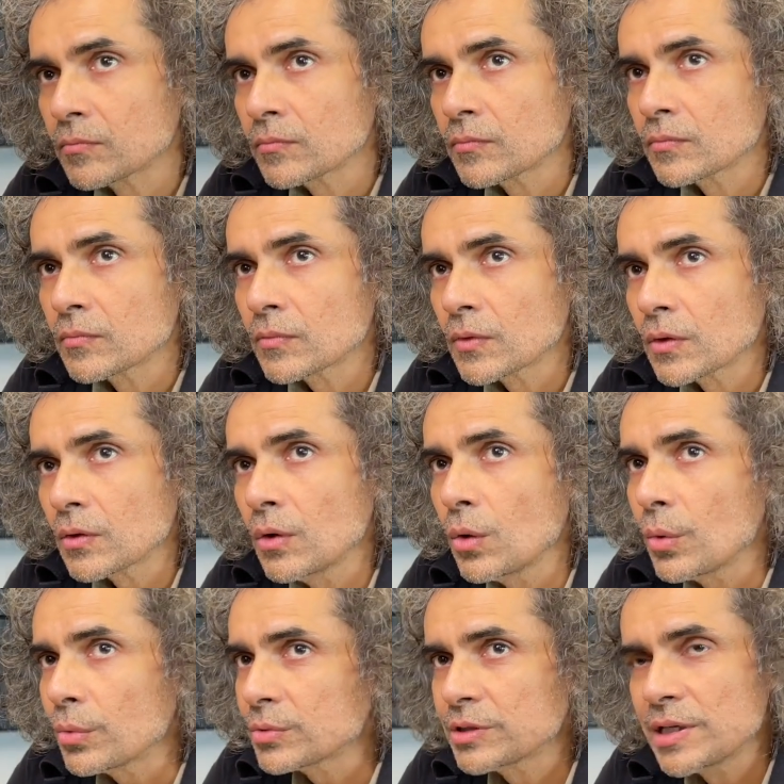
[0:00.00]
after? Oh,
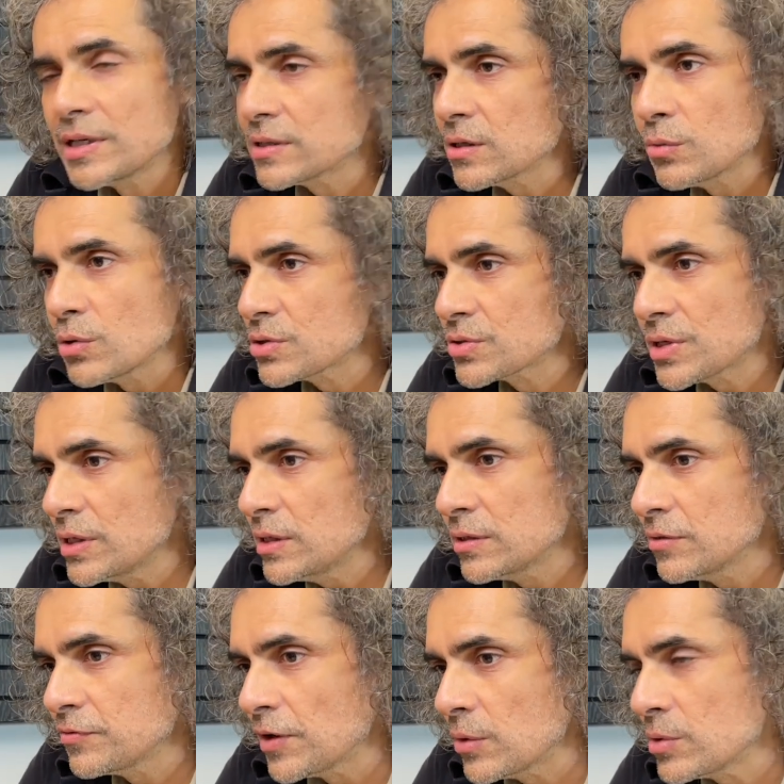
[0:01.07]
theatre was really
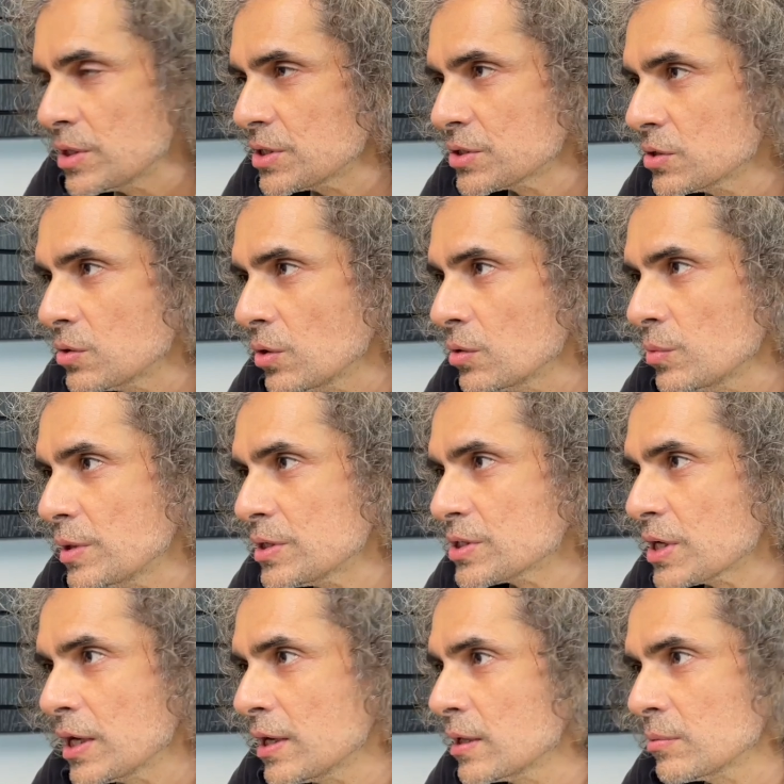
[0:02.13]
the foundation on which
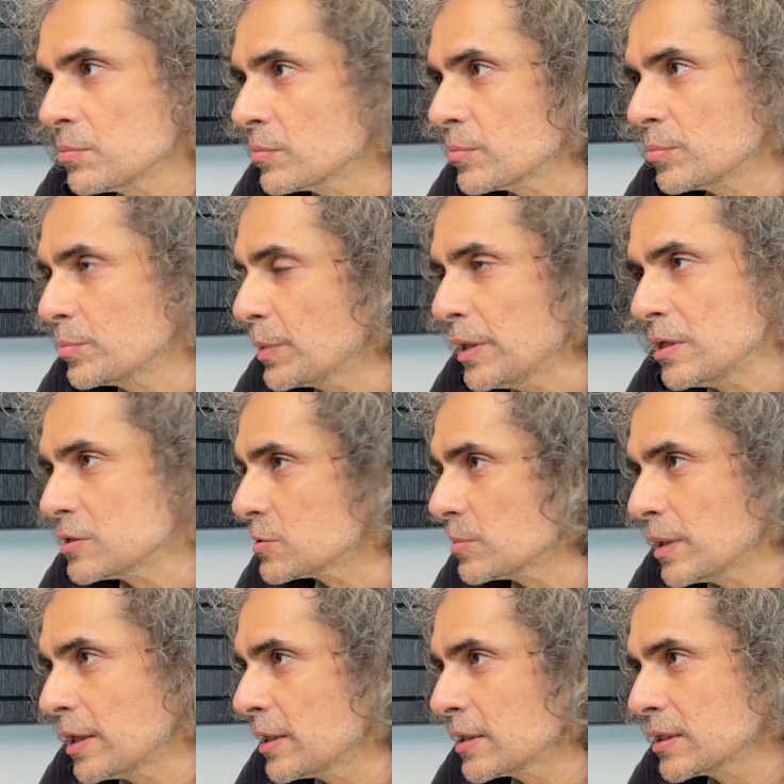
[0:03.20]
I built
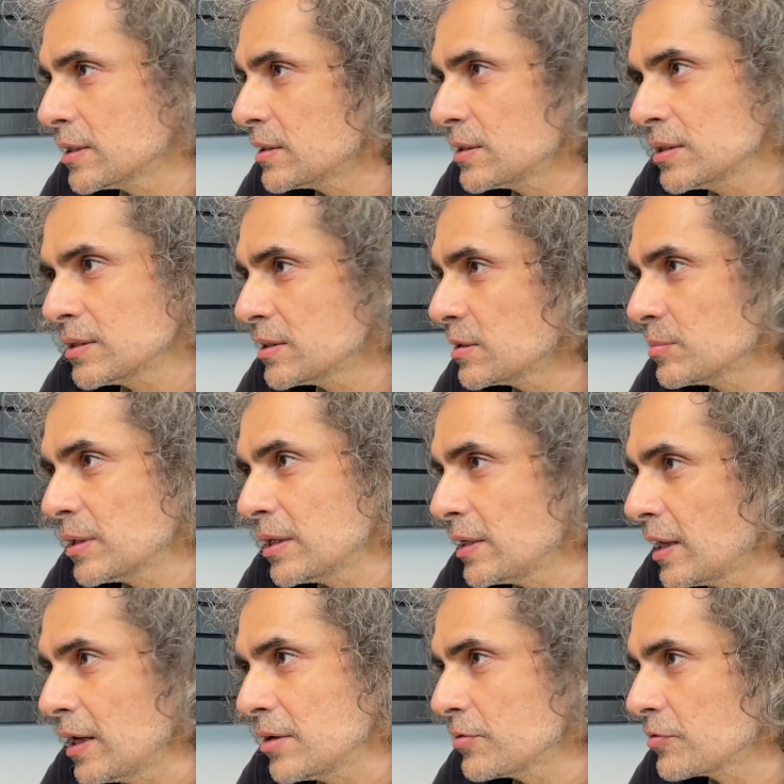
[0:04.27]
my career and my
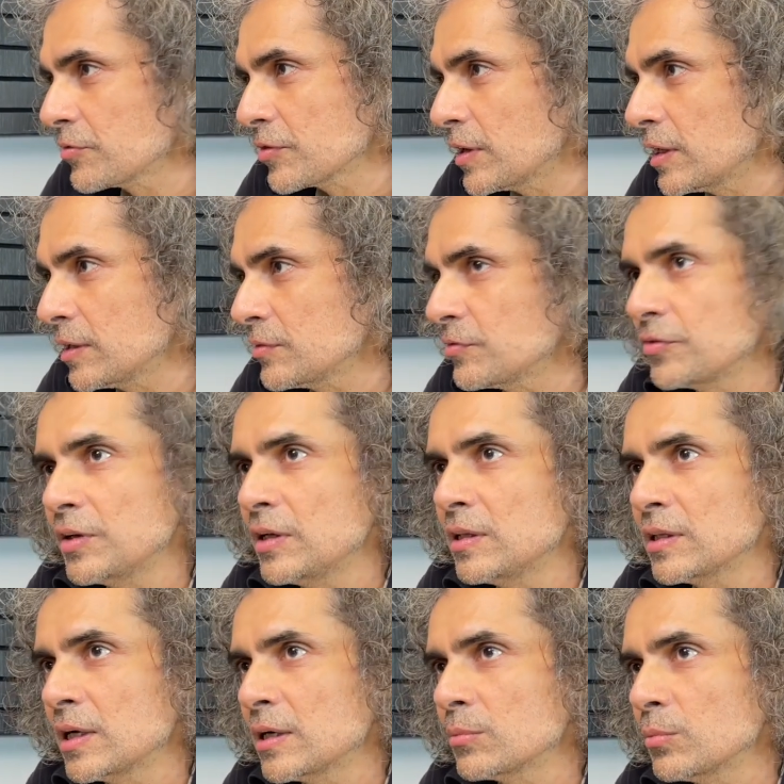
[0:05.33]
life. I
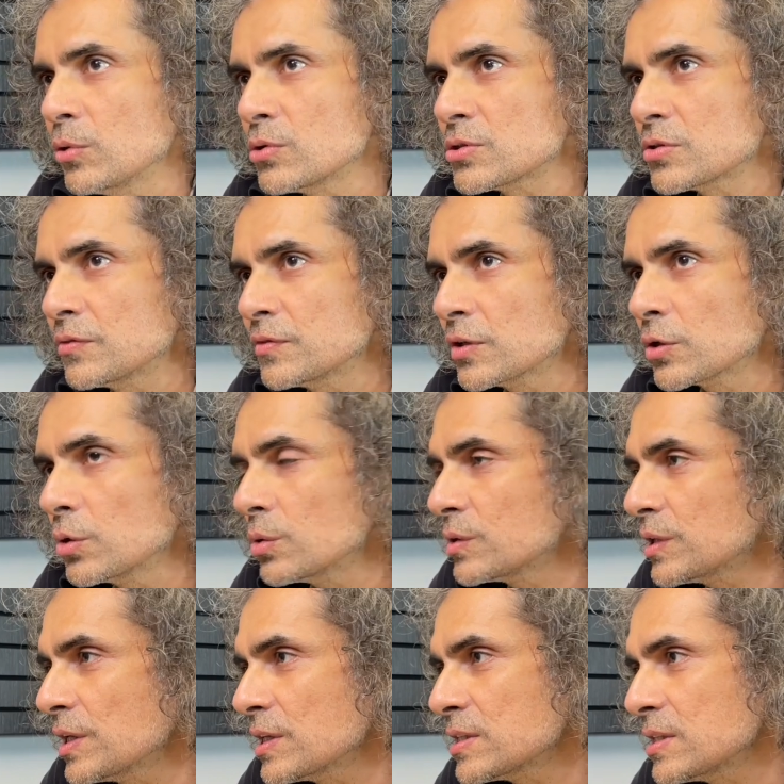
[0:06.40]
feel that most of the good
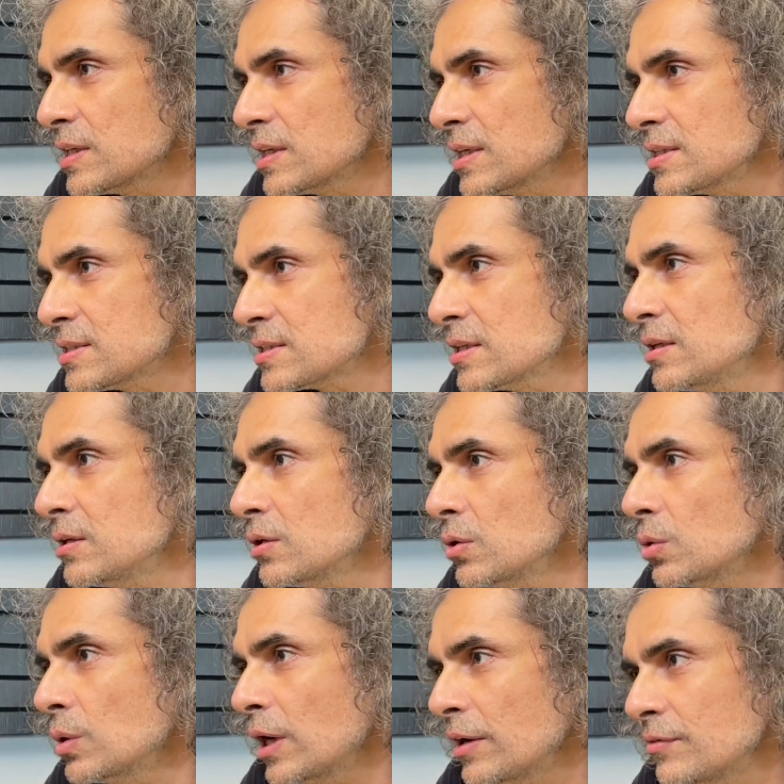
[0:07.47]
things that I sit
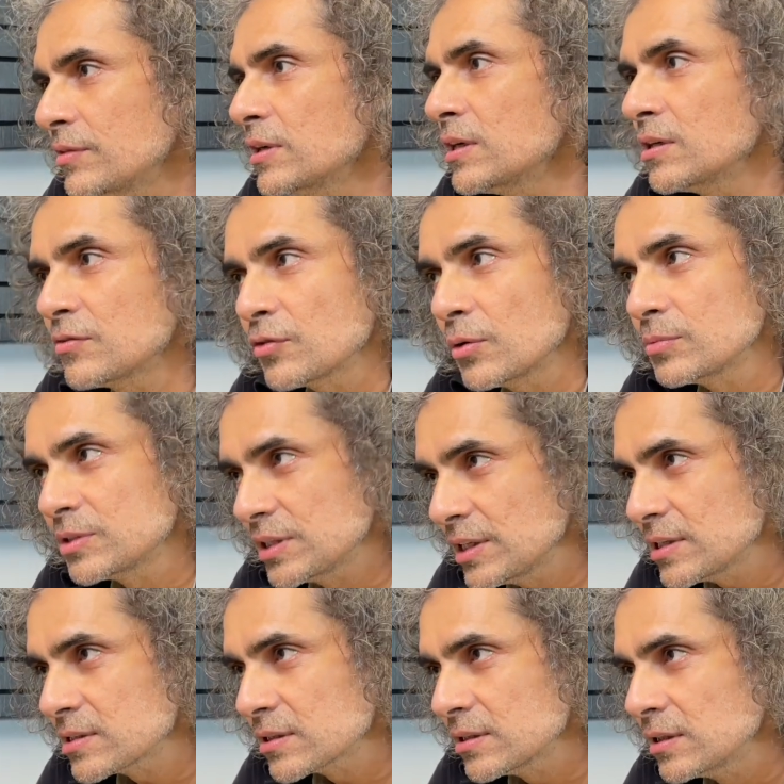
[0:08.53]
in, I learned from
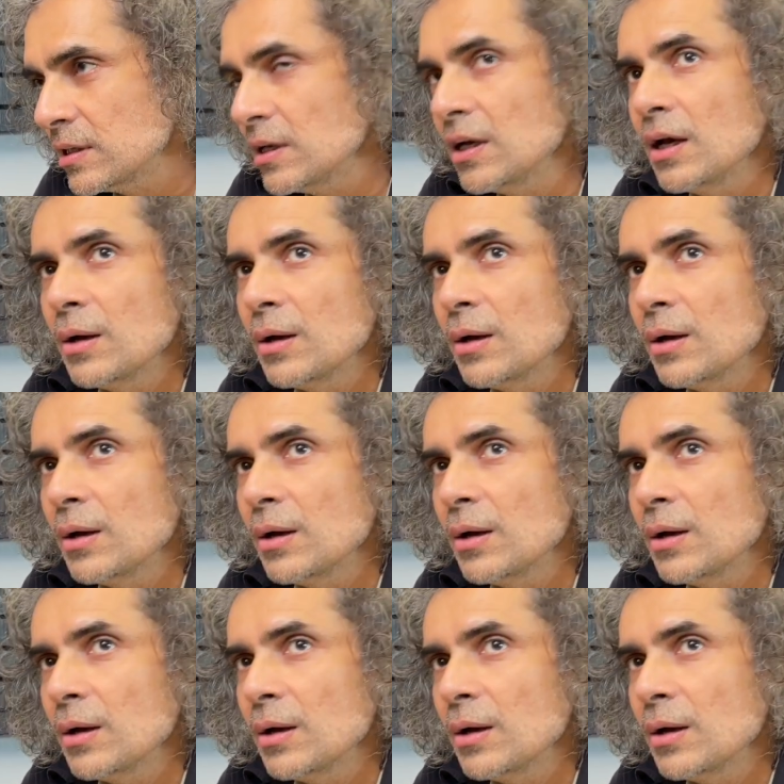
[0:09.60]
theatre.